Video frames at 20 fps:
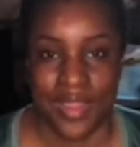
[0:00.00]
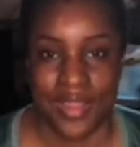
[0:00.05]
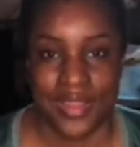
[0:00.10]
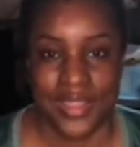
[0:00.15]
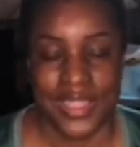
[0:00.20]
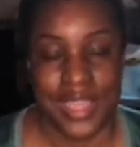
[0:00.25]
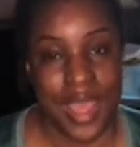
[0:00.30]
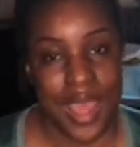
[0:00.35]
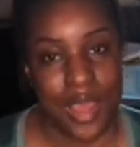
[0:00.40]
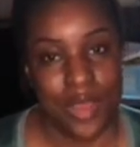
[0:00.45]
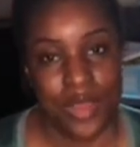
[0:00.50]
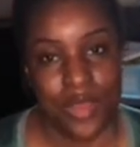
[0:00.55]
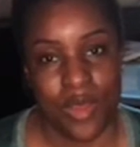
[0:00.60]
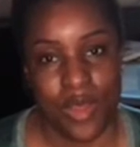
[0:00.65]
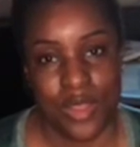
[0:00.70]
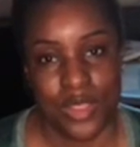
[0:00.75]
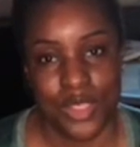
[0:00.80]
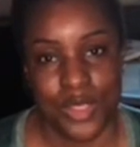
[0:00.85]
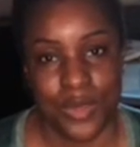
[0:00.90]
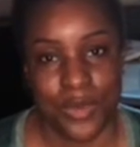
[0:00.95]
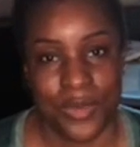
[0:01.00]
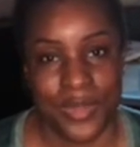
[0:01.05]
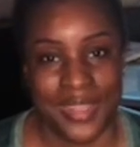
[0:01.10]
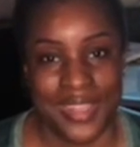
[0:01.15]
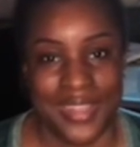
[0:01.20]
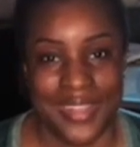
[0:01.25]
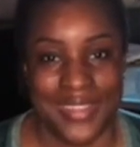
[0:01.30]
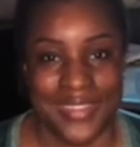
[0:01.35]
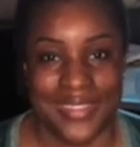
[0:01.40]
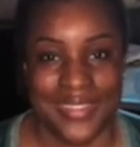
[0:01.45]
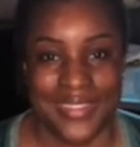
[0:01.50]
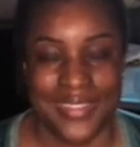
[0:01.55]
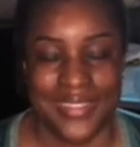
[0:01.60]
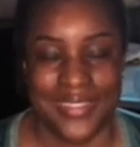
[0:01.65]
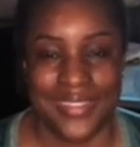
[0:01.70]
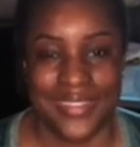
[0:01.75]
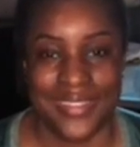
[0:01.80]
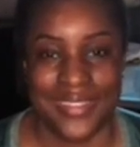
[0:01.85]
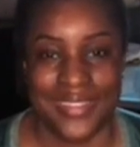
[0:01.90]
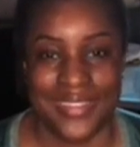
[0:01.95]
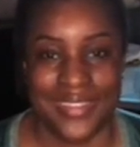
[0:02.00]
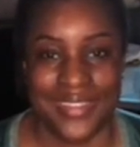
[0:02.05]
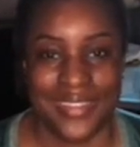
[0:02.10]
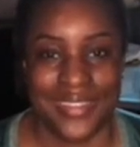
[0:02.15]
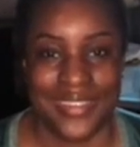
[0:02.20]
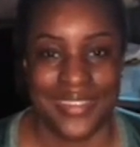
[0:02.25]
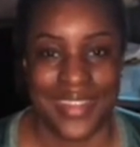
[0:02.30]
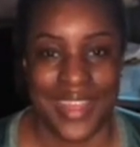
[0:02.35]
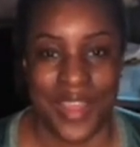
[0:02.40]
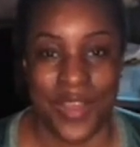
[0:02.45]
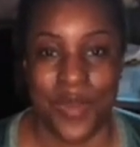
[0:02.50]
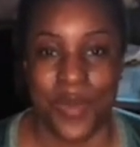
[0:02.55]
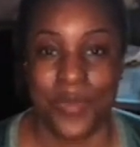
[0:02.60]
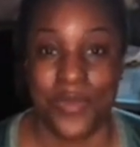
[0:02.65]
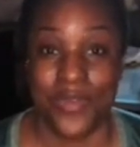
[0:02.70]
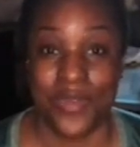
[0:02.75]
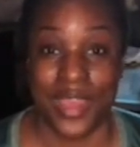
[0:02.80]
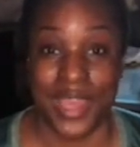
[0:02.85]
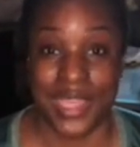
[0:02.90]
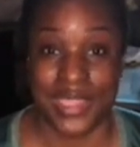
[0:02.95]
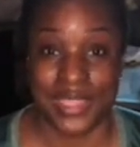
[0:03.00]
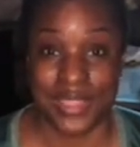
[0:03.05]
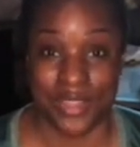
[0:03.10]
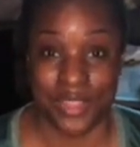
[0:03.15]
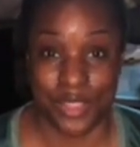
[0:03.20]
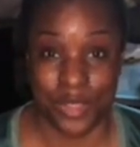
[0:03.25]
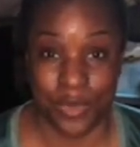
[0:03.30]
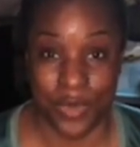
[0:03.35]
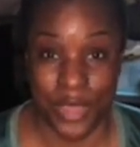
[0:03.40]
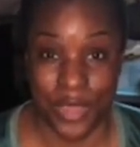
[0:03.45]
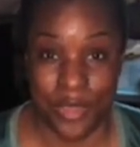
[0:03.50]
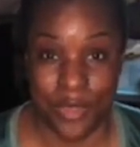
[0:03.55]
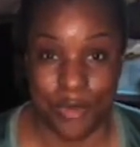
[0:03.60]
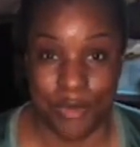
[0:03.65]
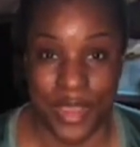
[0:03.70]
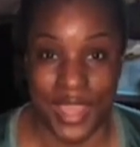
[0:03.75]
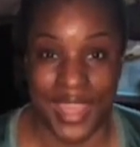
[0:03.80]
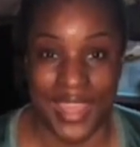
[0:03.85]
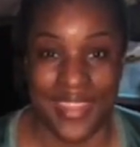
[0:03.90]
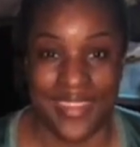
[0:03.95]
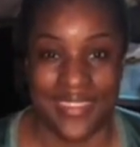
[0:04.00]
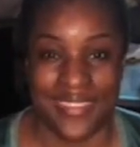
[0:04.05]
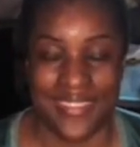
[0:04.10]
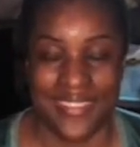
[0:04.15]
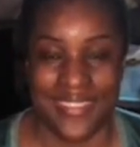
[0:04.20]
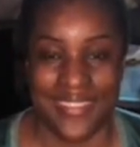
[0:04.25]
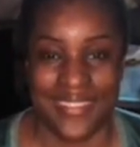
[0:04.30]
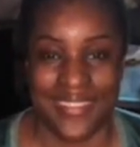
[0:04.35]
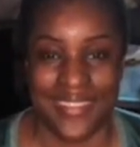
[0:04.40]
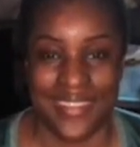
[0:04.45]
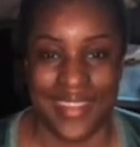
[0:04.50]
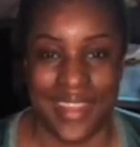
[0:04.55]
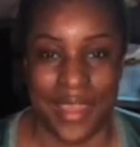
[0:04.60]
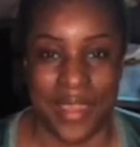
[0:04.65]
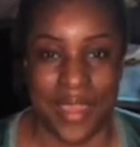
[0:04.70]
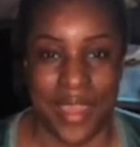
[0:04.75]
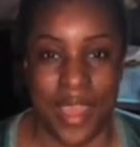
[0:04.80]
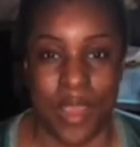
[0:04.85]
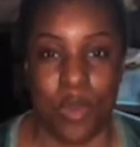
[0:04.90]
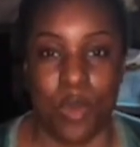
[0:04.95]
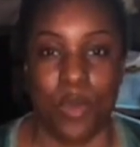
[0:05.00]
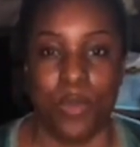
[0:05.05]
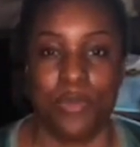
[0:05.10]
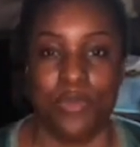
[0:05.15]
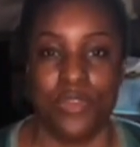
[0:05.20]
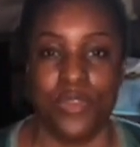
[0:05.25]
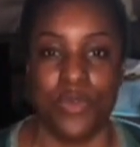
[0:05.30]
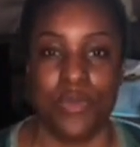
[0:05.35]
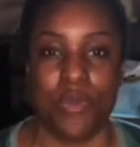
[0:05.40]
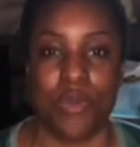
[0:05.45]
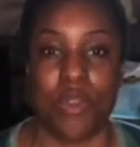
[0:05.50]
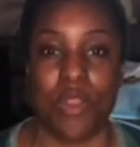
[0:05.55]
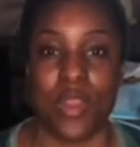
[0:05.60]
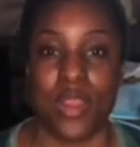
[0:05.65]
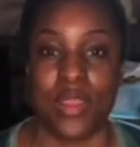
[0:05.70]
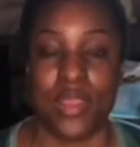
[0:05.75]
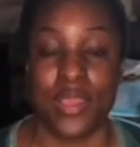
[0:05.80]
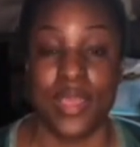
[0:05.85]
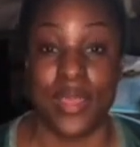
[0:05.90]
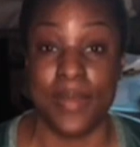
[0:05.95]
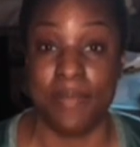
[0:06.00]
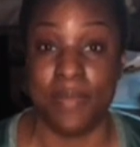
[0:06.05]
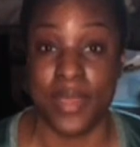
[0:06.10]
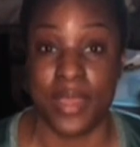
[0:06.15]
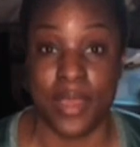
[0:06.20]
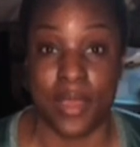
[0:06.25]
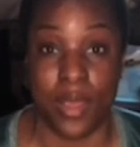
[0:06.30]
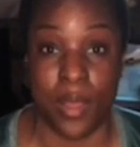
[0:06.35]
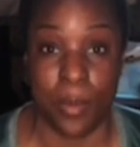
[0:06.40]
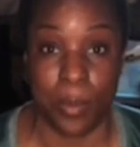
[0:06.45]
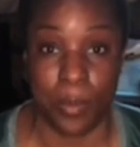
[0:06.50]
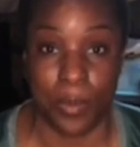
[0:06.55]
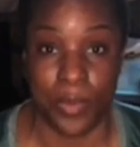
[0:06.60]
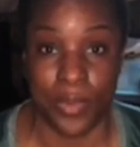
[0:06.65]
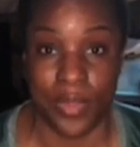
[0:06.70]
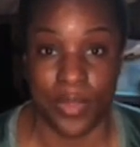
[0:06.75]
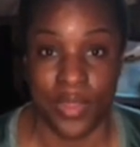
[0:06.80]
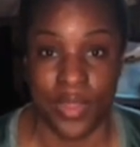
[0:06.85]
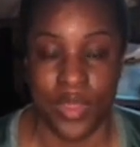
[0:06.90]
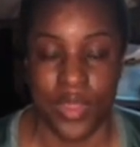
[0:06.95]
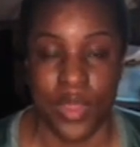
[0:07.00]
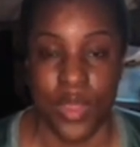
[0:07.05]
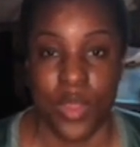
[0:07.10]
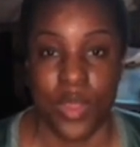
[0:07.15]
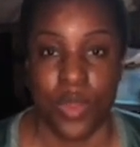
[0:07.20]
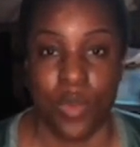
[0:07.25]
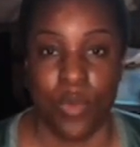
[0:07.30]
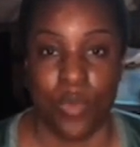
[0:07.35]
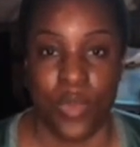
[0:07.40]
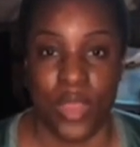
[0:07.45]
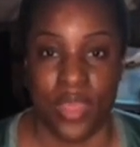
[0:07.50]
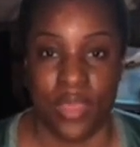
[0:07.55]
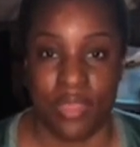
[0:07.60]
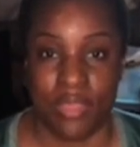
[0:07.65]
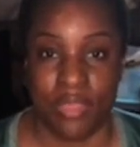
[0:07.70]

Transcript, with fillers: So how y'all doing? I hope you guys are doing great. I hope you are keeping up with